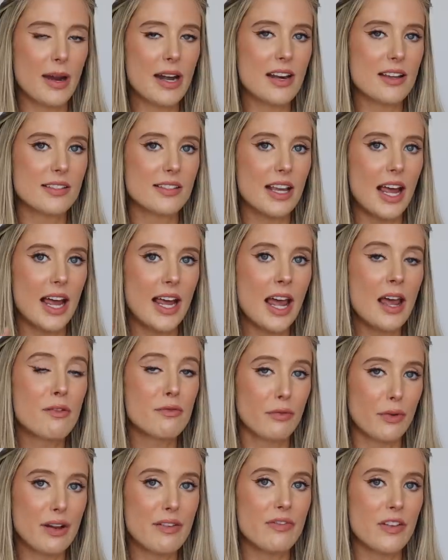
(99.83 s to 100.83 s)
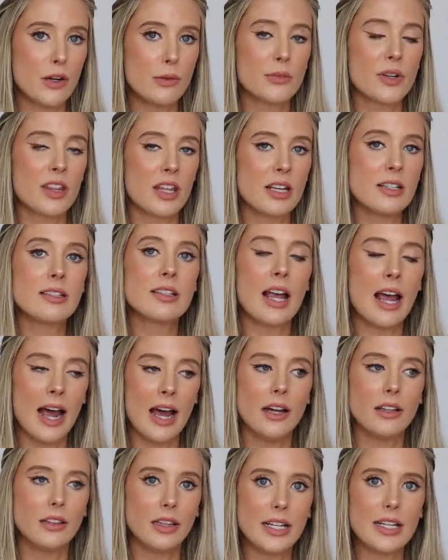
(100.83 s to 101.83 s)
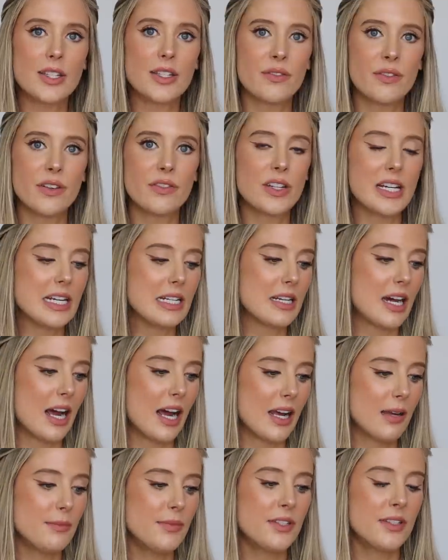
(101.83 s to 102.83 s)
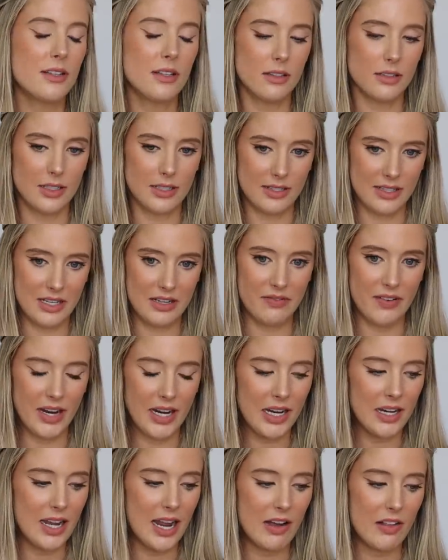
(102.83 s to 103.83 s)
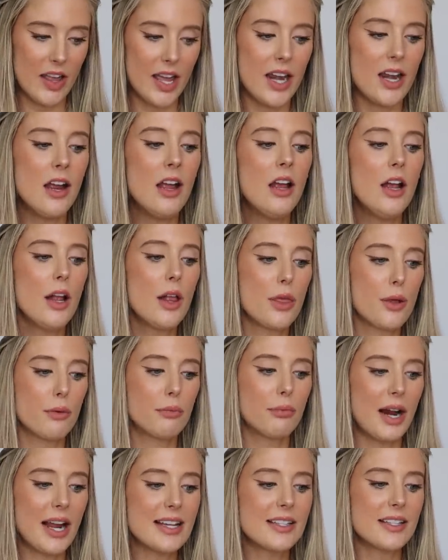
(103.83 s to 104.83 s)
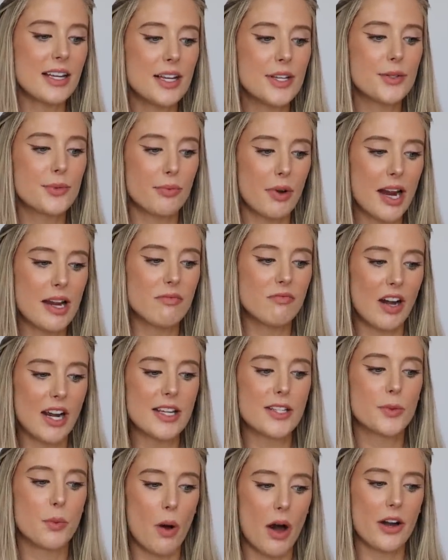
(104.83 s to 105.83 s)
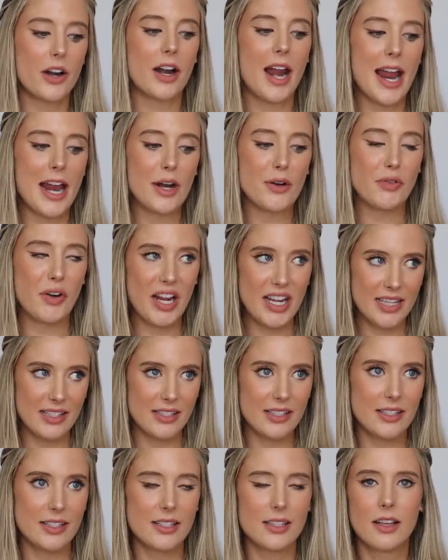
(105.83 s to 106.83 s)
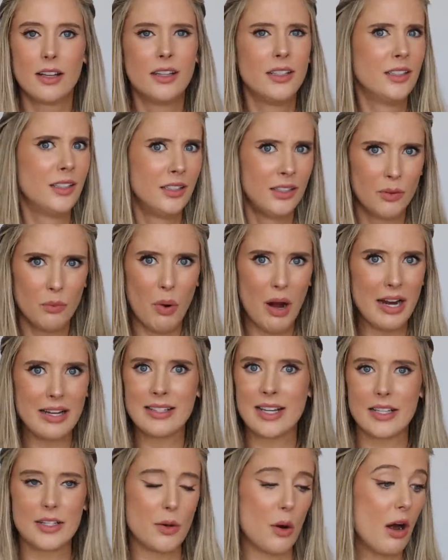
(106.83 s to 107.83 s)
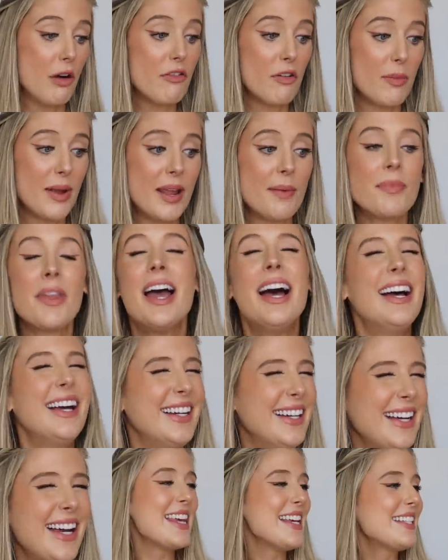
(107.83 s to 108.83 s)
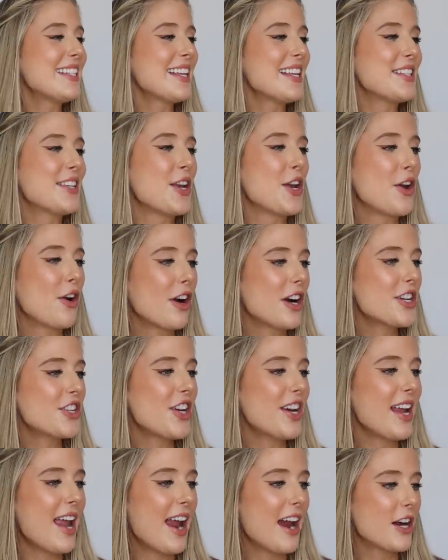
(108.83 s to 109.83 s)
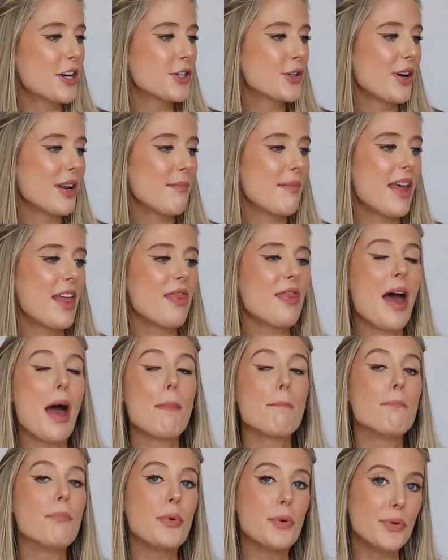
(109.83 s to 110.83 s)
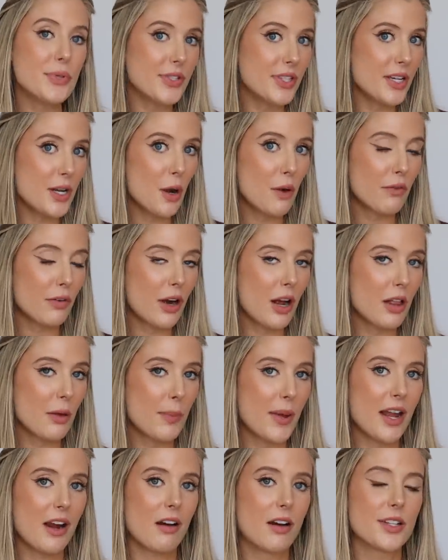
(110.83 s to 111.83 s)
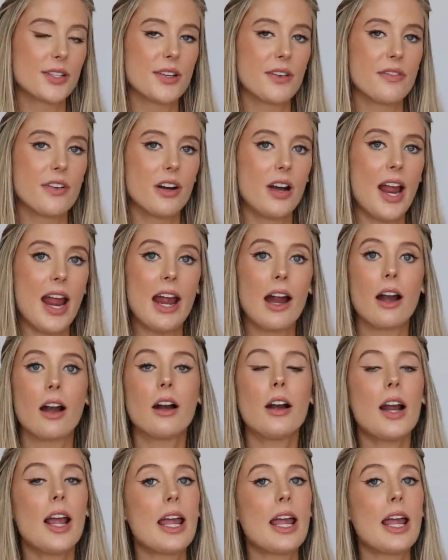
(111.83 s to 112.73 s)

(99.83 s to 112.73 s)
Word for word: me to say. I've refilmed this at least 15 times. Let's see if I can nail it. The Rice is Right Rice Water Hair Rinse. Why is that so hard for me? This is a nourishing hair treatment that boosts the overall appearance of your hair,